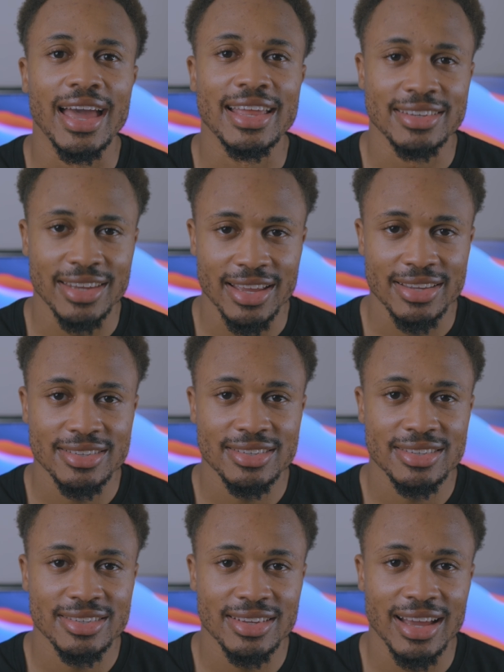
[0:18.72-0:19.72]
And
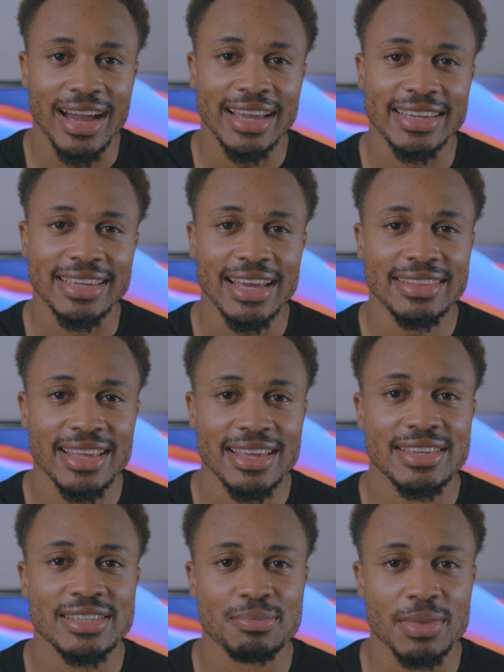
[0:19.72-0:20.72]
yes, I get
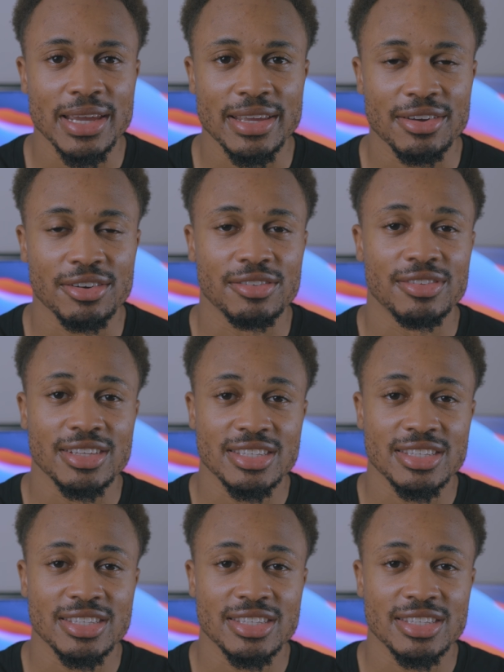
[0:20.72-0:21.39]
that it's made out of the